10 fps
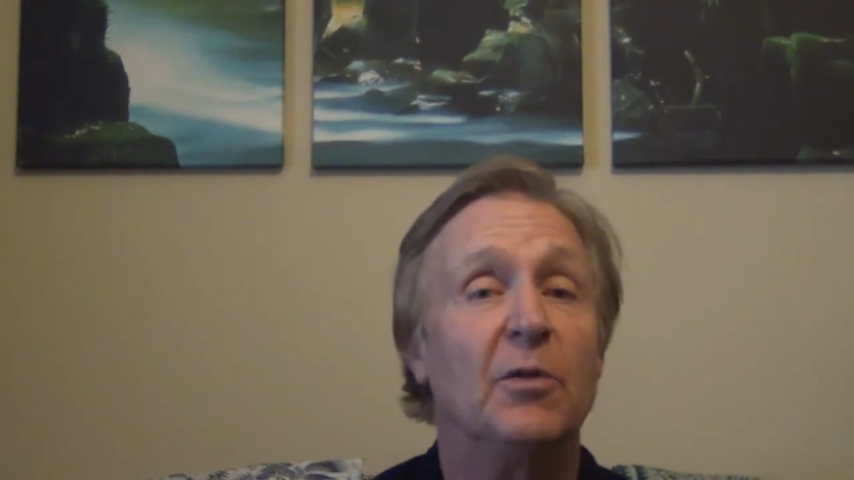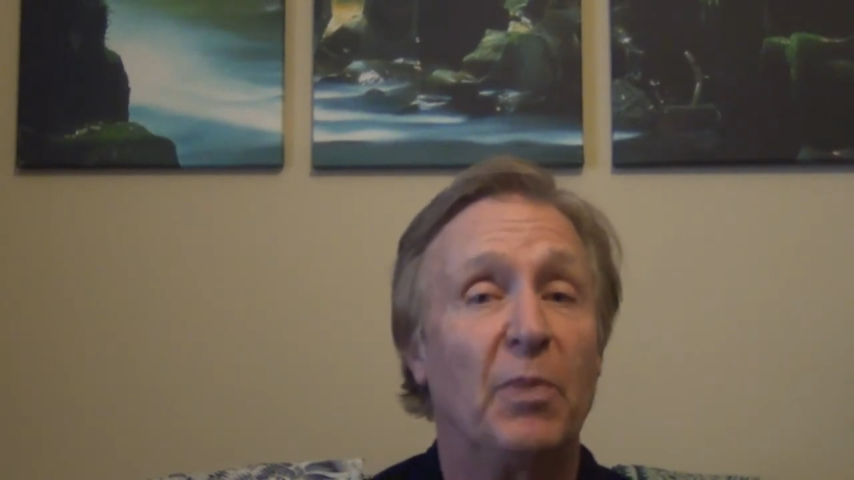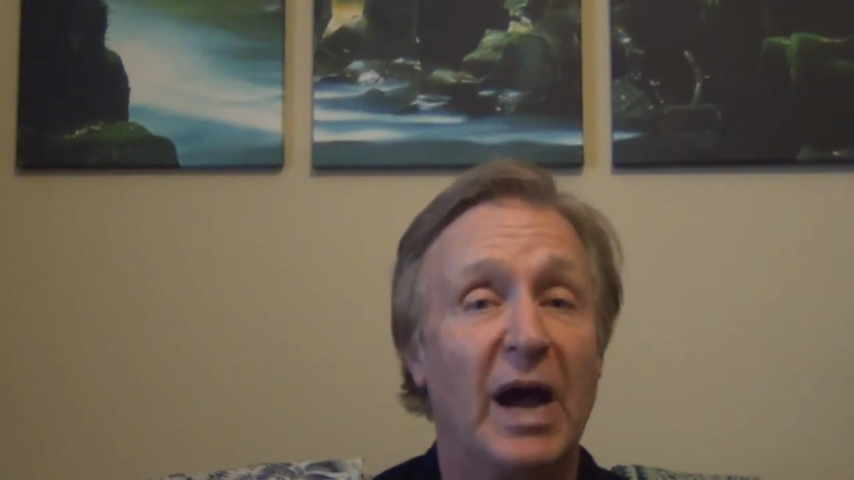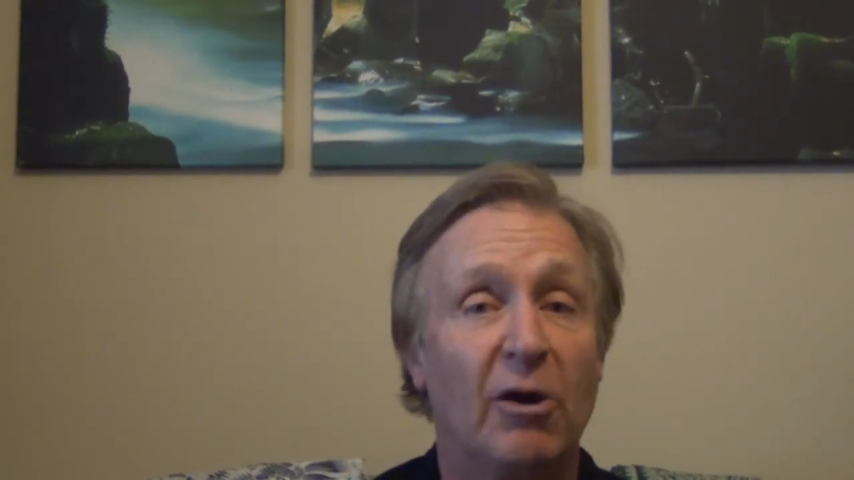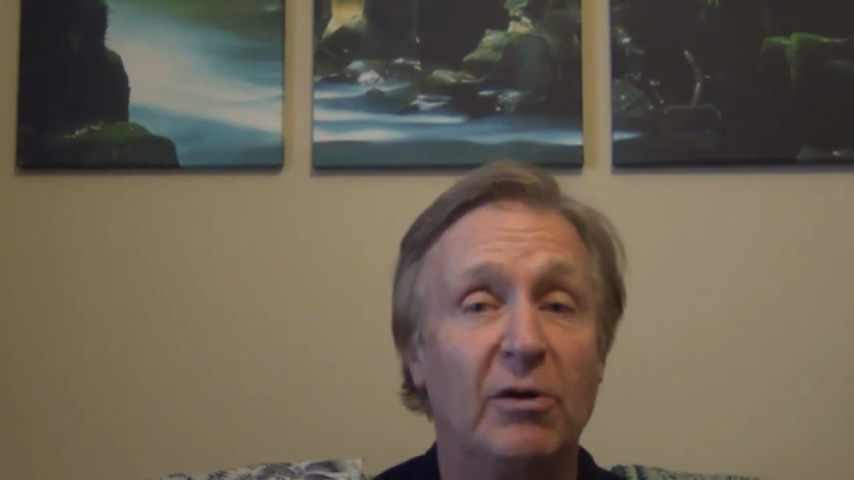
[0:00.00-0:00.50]

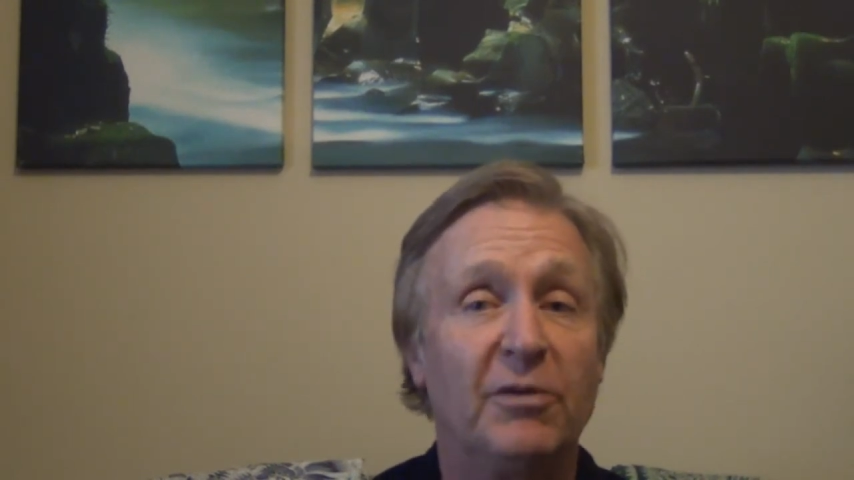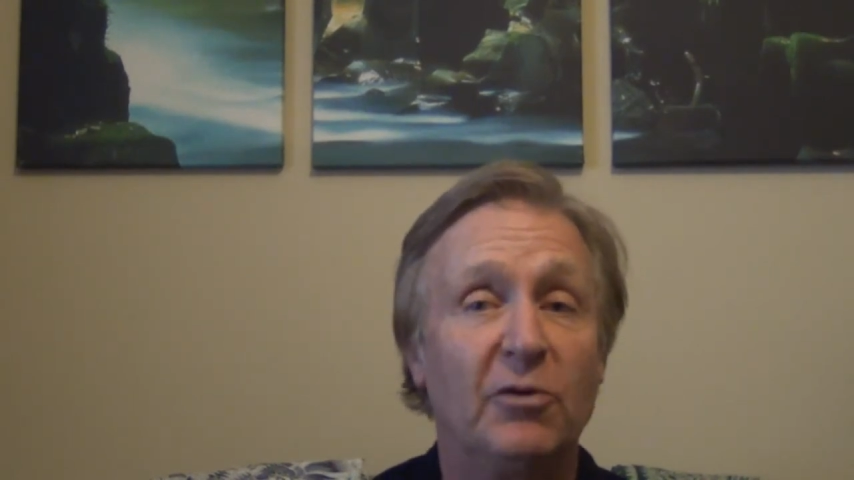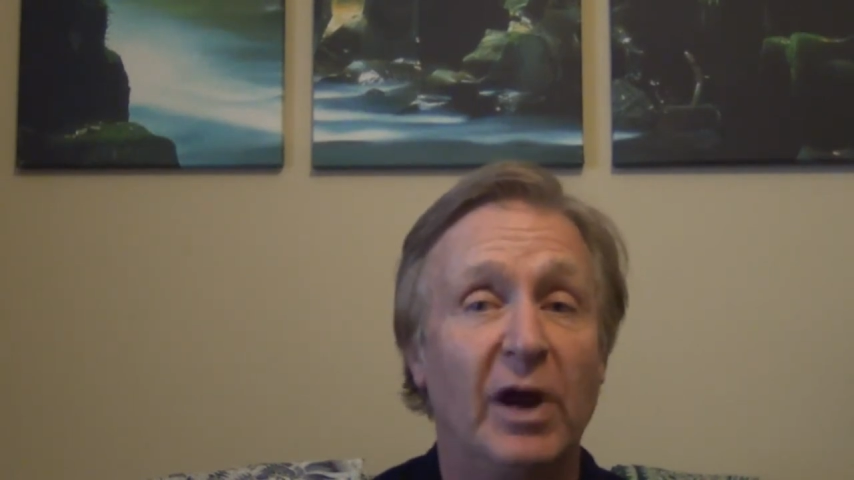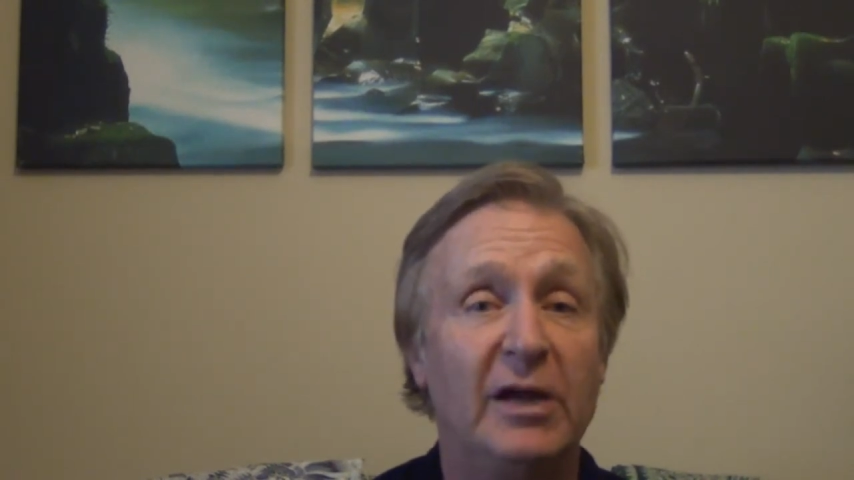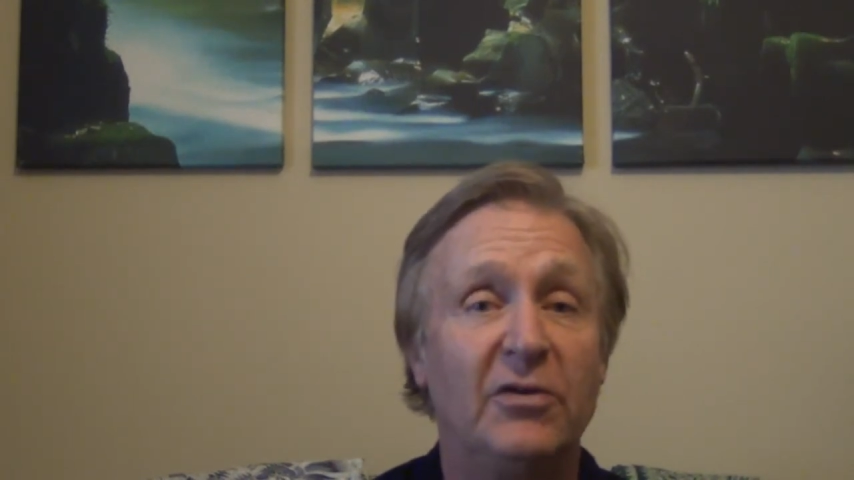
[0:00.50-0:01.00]
power of the
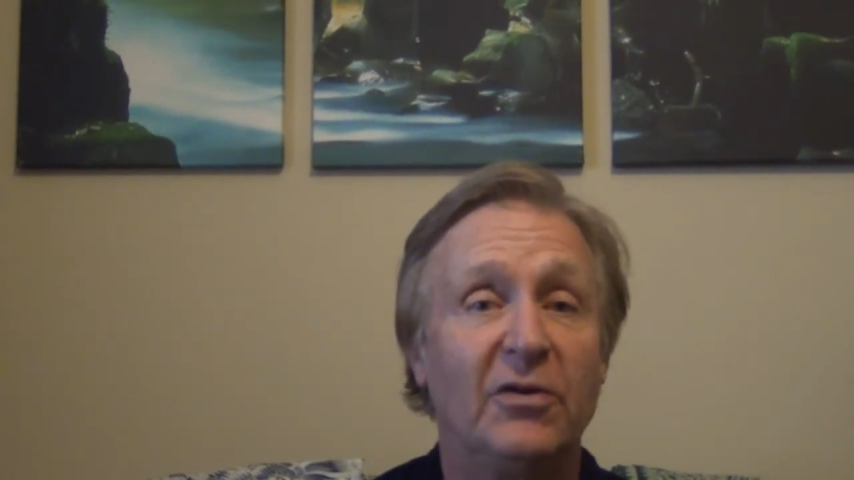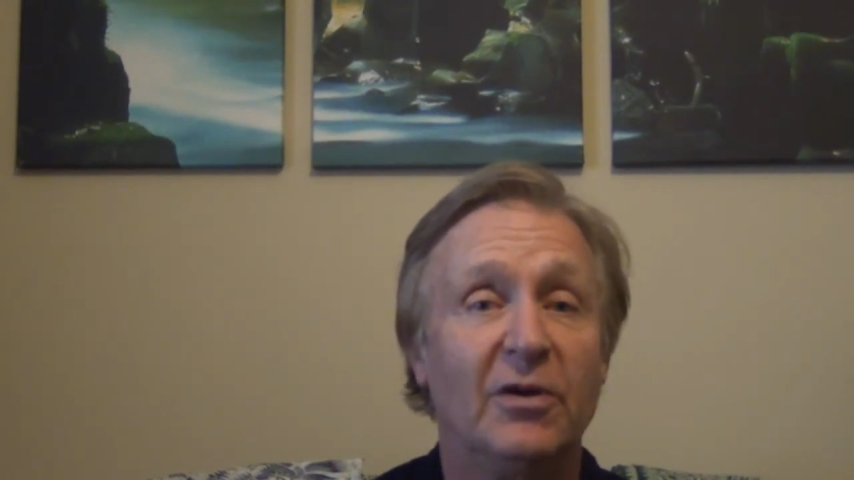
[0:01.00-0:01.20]
great,